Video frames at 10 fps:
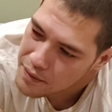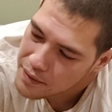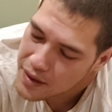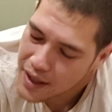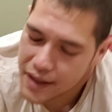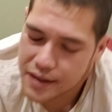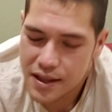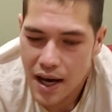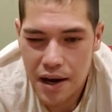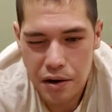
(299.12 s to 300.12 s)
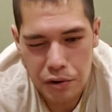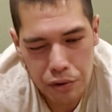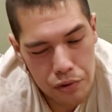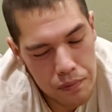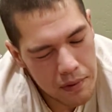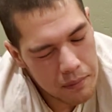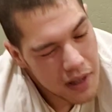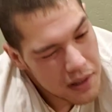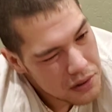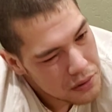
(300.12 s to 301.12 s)
the entire group of
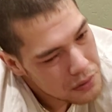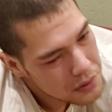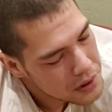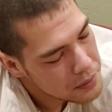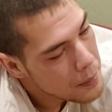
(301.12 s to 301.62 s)
muscles